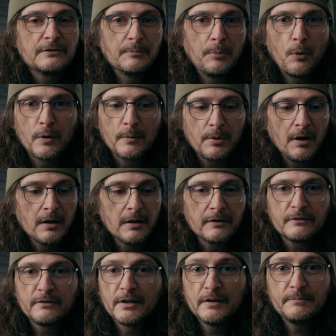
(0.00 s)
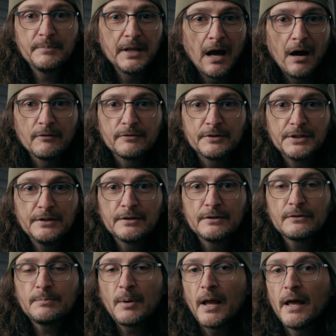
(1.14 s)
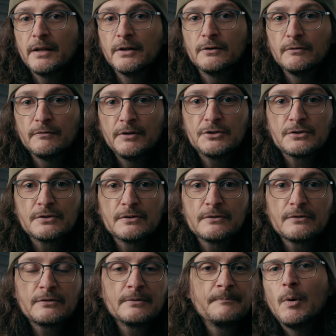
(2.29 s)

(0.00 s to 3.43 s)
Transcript: support products that have been out for years by adding new features.